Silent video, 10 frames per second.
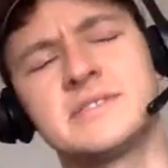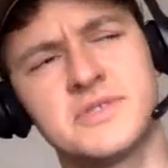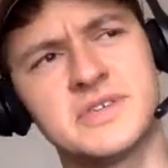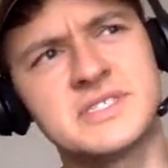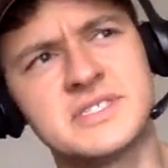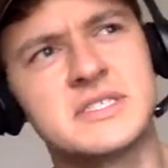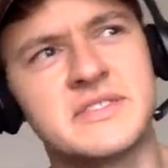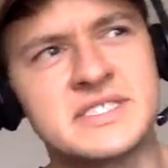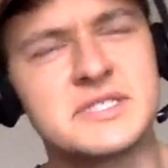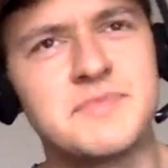this
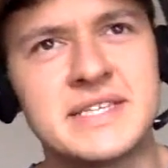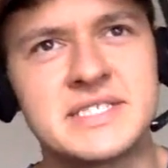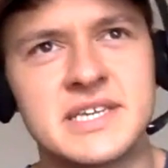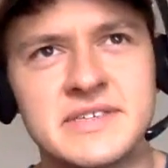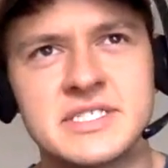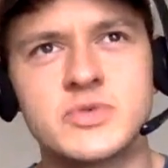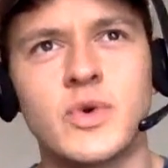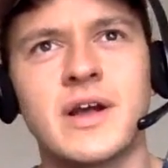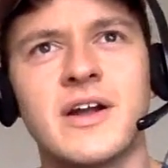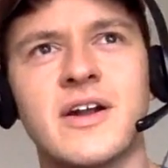is messy, and this is
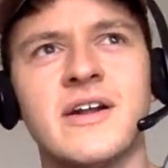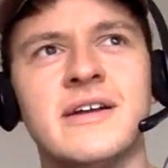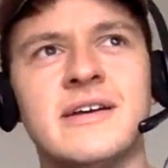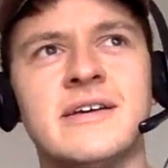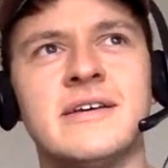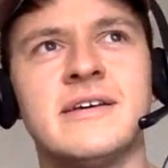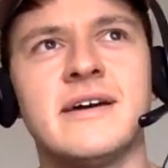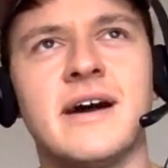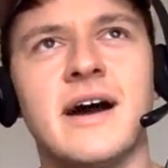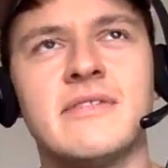where,
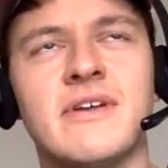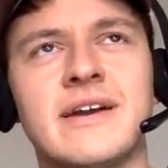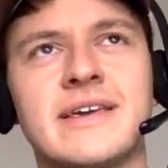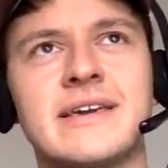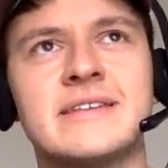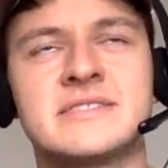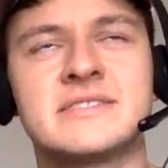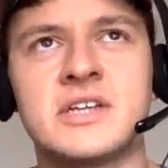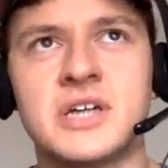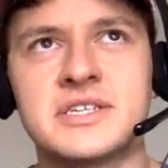like, it's
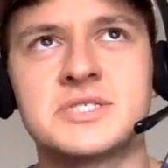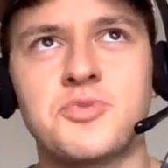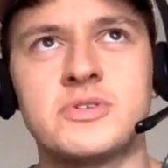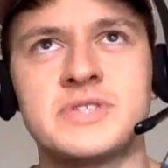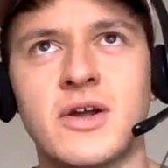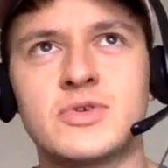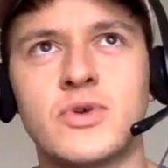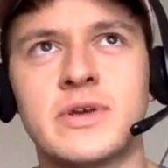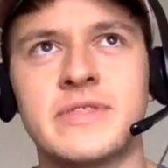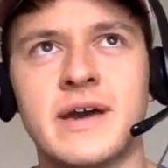such unexplored
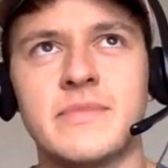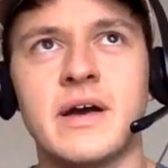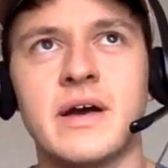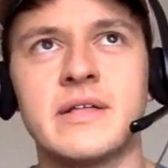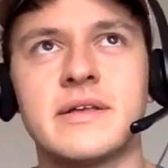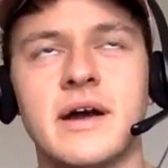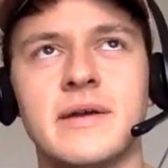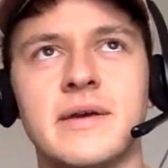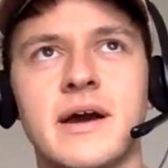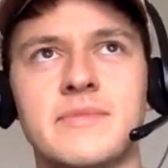territory that
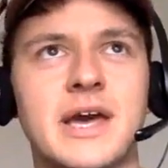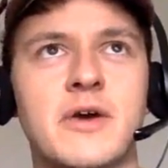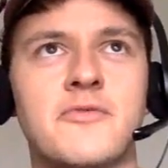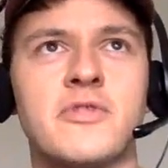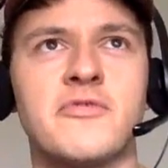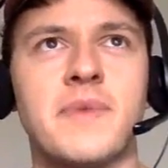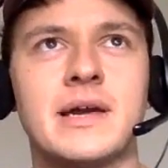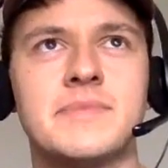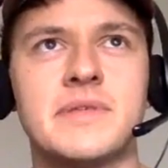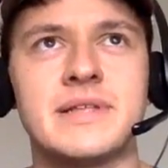I'm doubtful of my
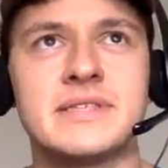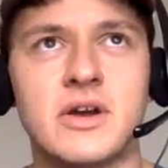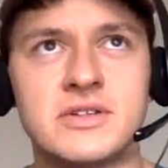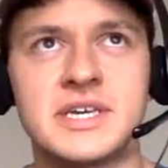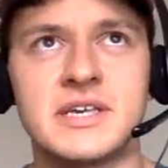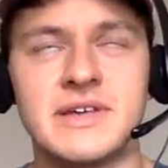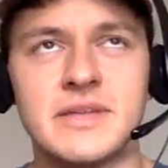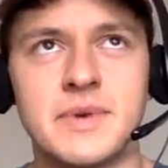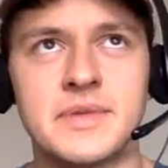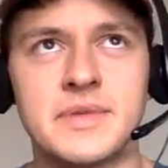ability to articulate
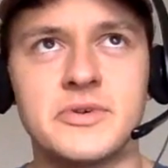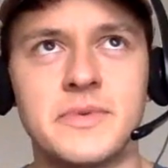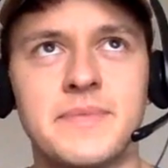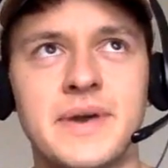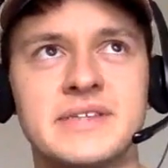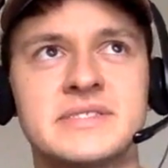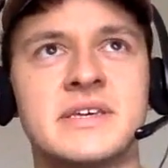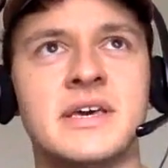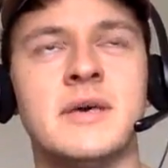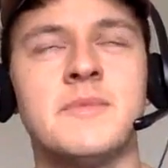if I'm going to do my best.
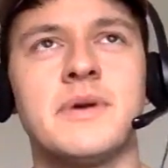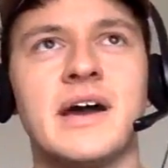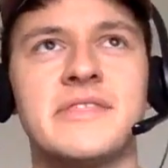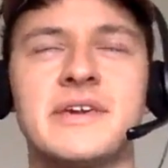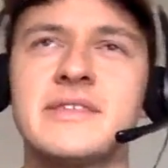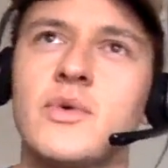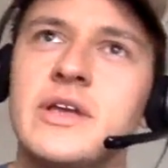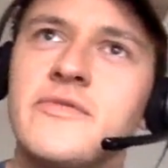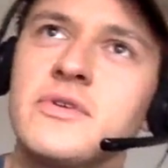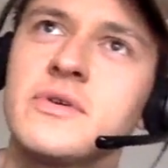But I think that
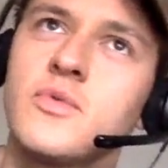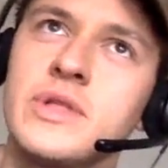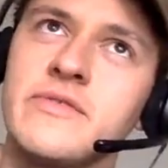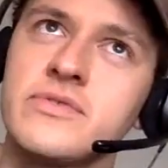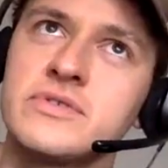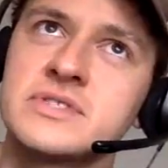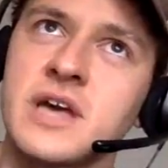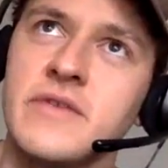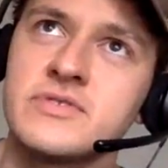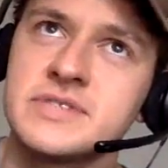whenever there's
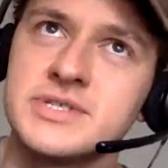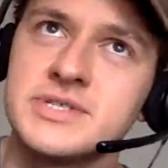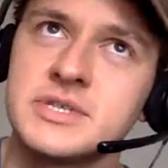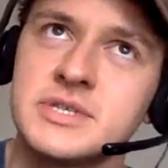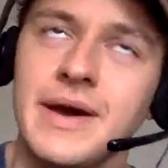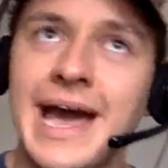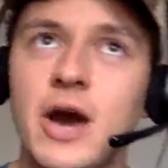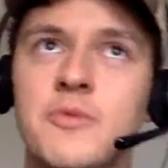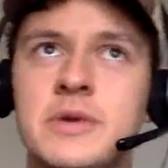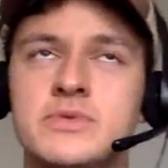conversations about how
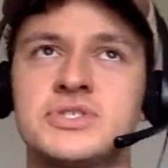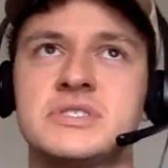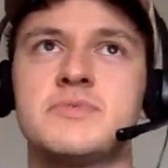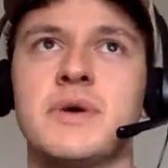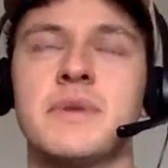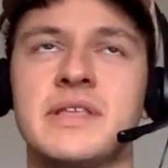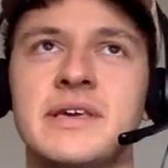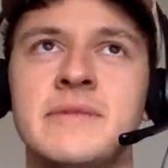people should spend money,